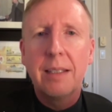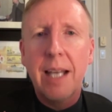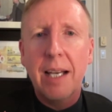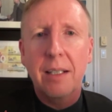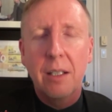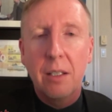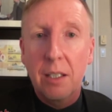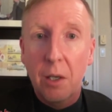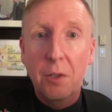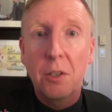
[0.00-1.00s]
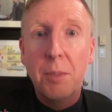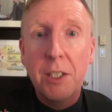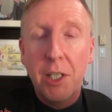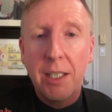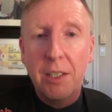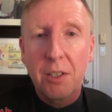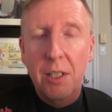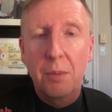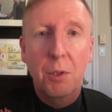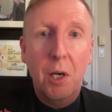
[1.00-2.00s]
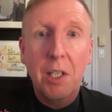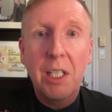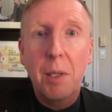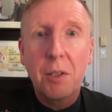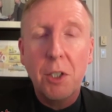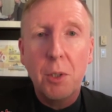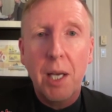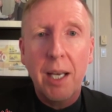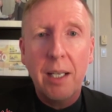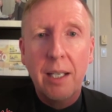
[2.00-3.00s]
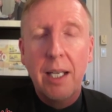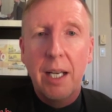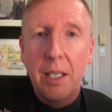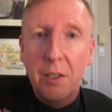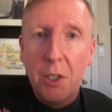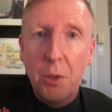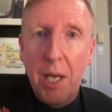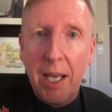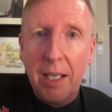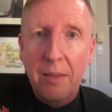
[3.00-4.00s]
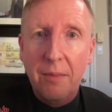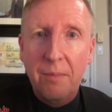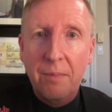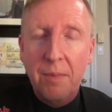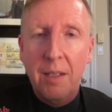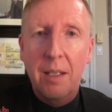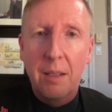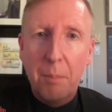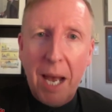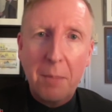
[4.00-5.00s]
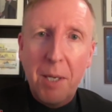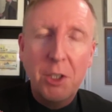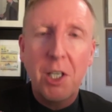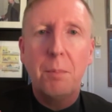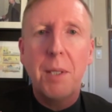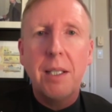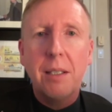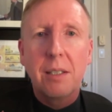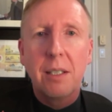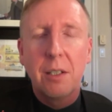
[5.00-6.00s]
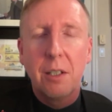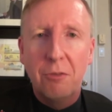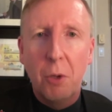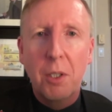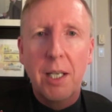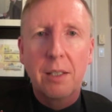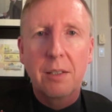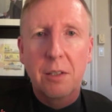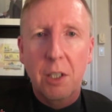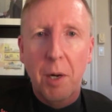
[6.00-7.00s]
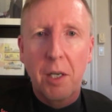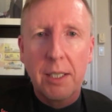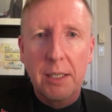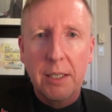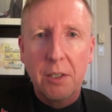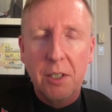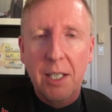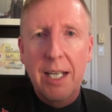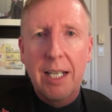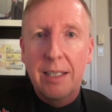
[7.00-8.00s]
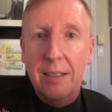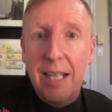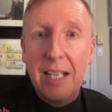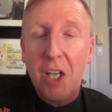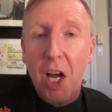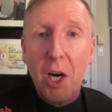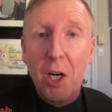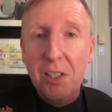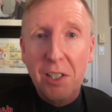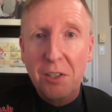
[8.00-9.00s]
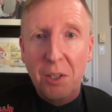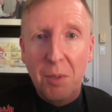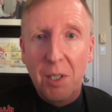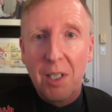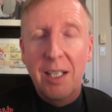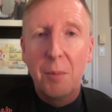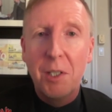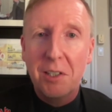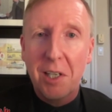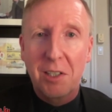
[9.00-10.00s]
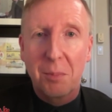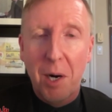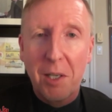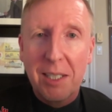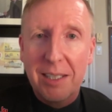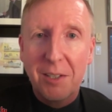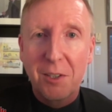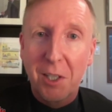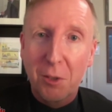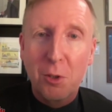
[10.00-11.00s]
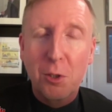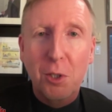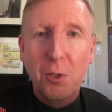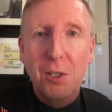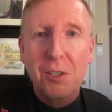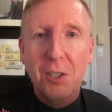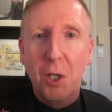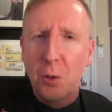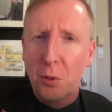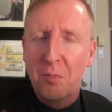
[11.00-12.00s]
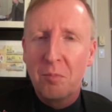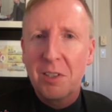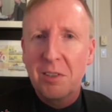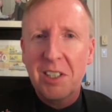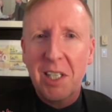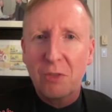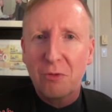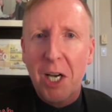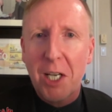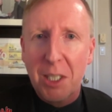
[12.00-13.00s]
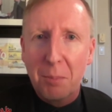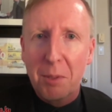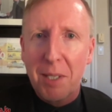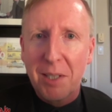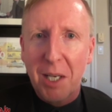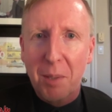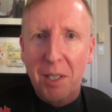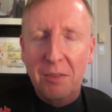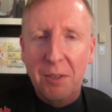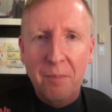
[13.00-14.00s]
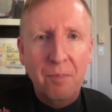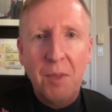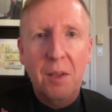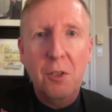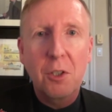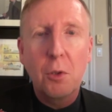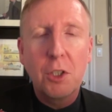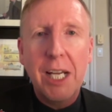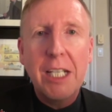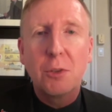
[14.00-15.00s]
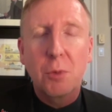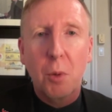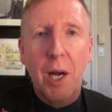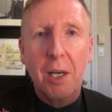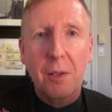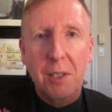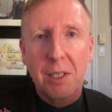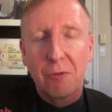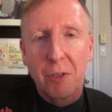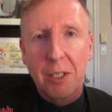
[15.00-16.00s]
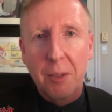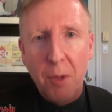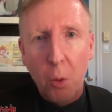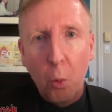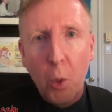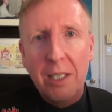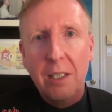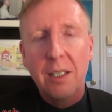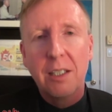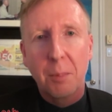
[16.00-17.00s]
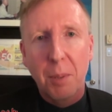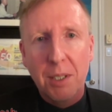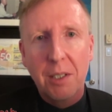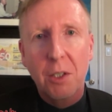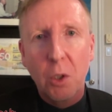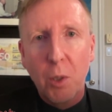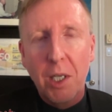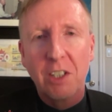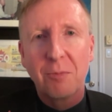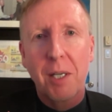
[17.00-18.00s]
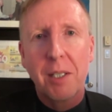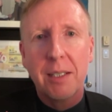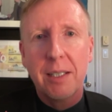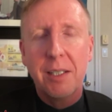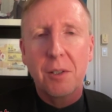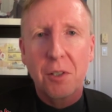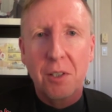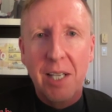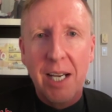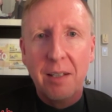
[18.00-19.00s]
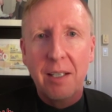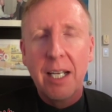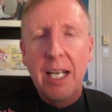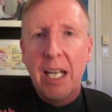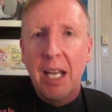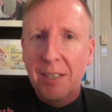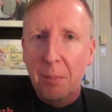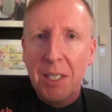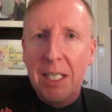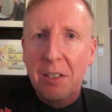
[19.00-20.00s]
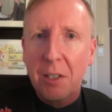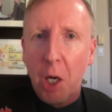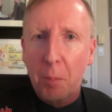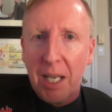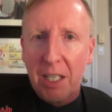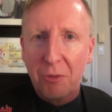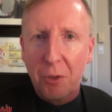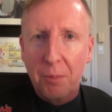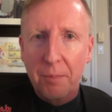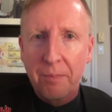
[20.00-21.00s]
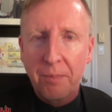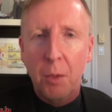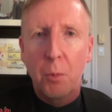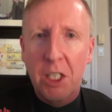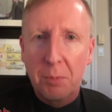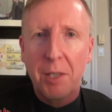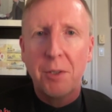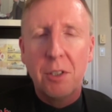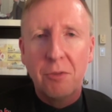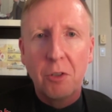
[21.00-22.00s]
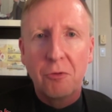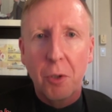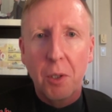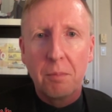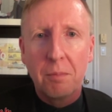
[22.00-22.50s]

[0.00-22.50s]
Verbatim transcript: That can also be changed. We're talking about the UK. In the UK, backbench MPs can vote against their party leaders. That's our system. We just had some party leaders 100 or so years ago who just kind of forgot to implement that part of it. There's no change required except for the will, the political will of party leaders to say that if something is in our platform, we expect you to vote for it.